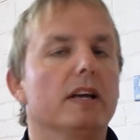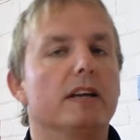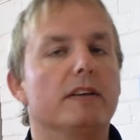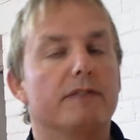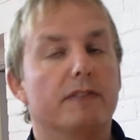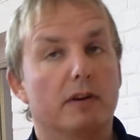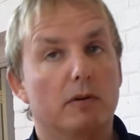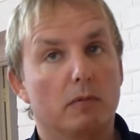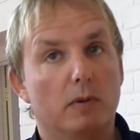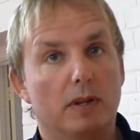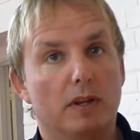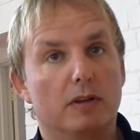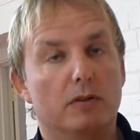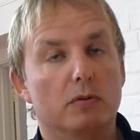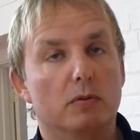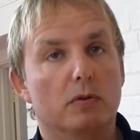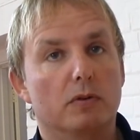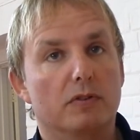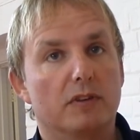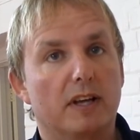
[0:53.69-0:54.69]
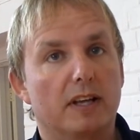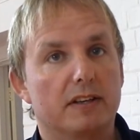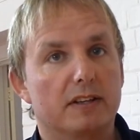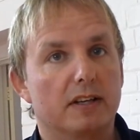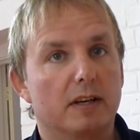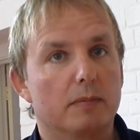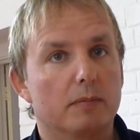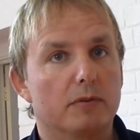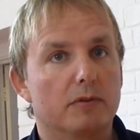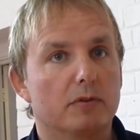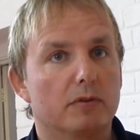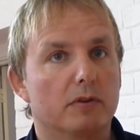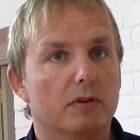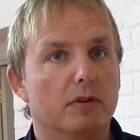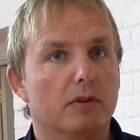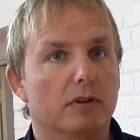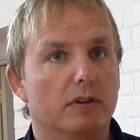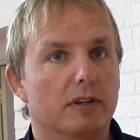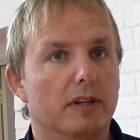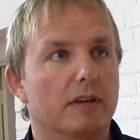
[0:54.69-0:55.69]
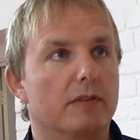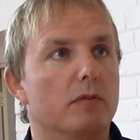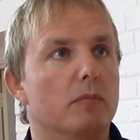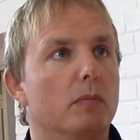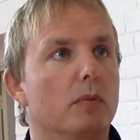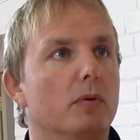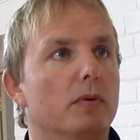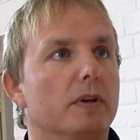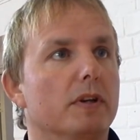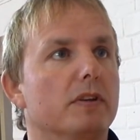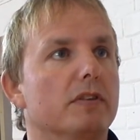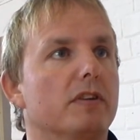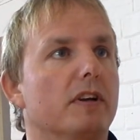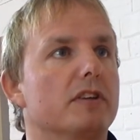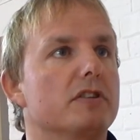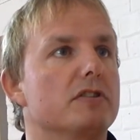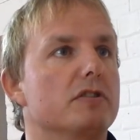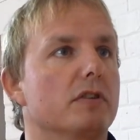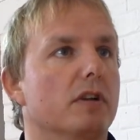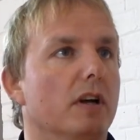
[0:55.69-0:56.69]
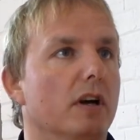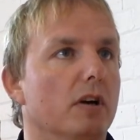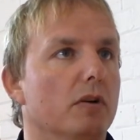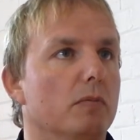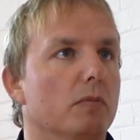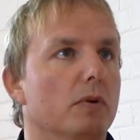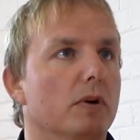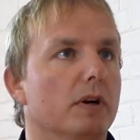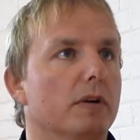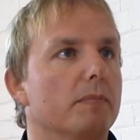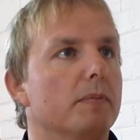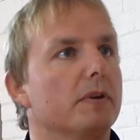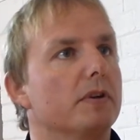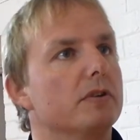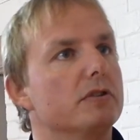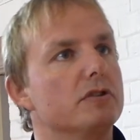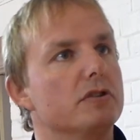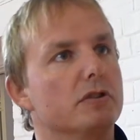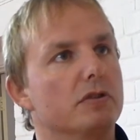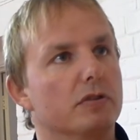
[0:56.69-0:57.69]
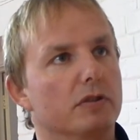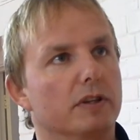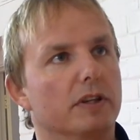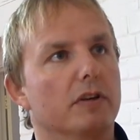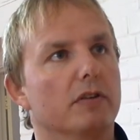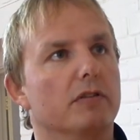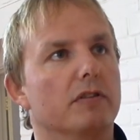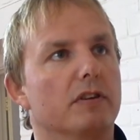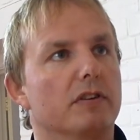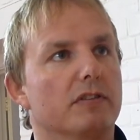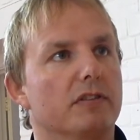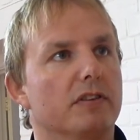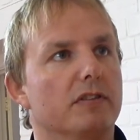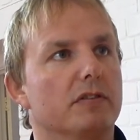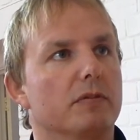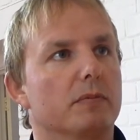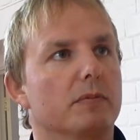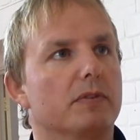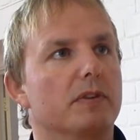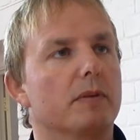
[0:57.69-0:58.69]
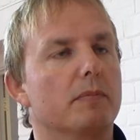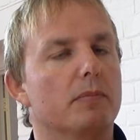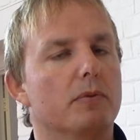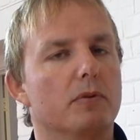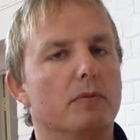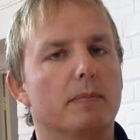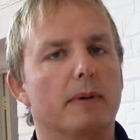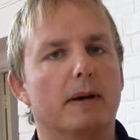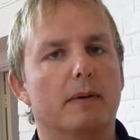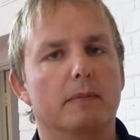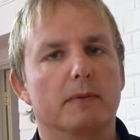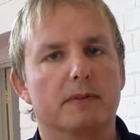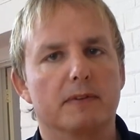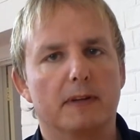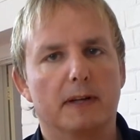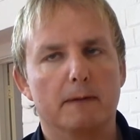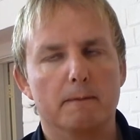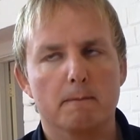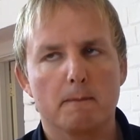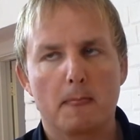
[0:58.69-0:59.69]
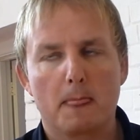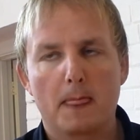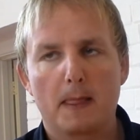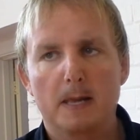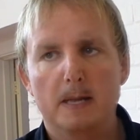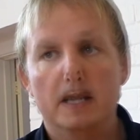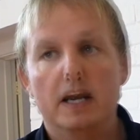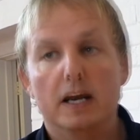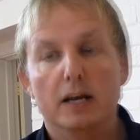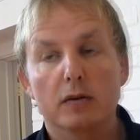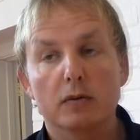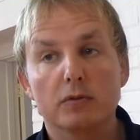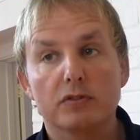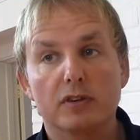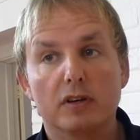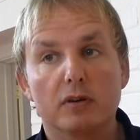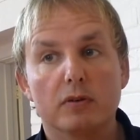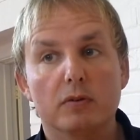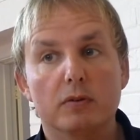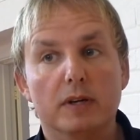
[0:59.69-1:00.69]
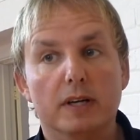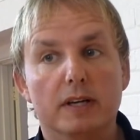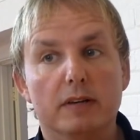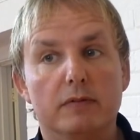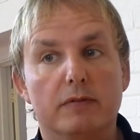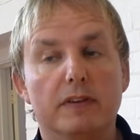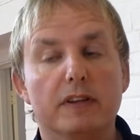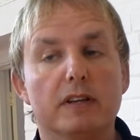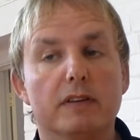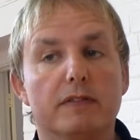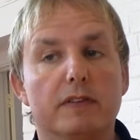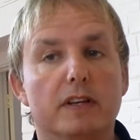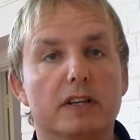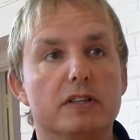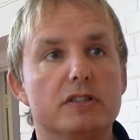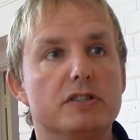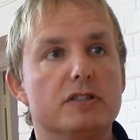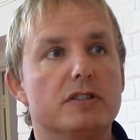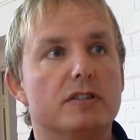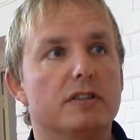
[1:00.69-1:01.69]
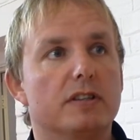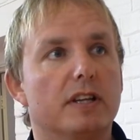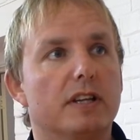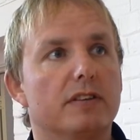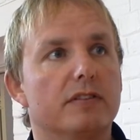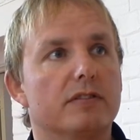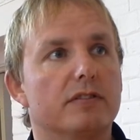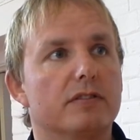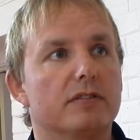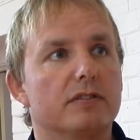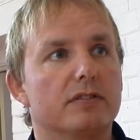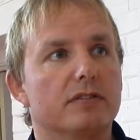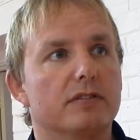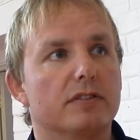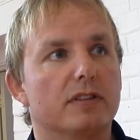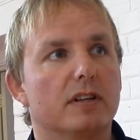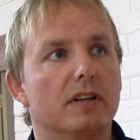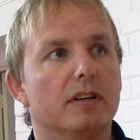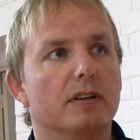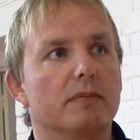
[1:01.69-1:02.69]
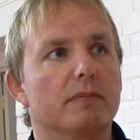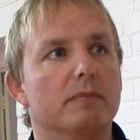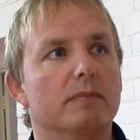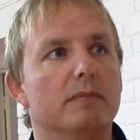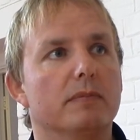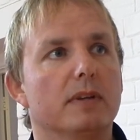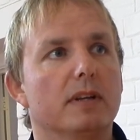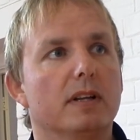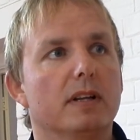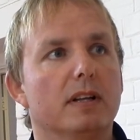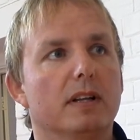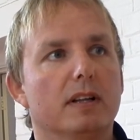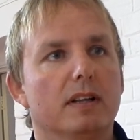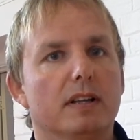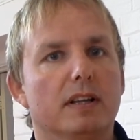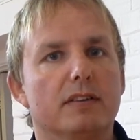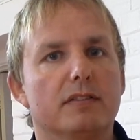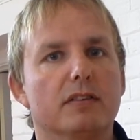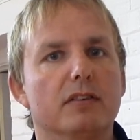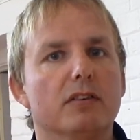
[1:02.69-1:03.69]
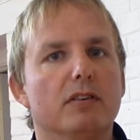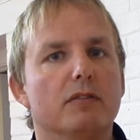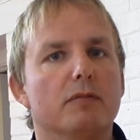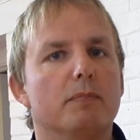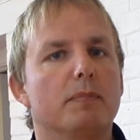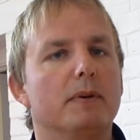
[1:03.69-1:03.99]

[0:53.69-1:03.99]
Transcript: In fact, one of the daughters had to get up at 2 o'clock the other morning to actually do the homework because she couldn't get onto the system because their broadband was down. And also, within the village, there's, um, there's a lot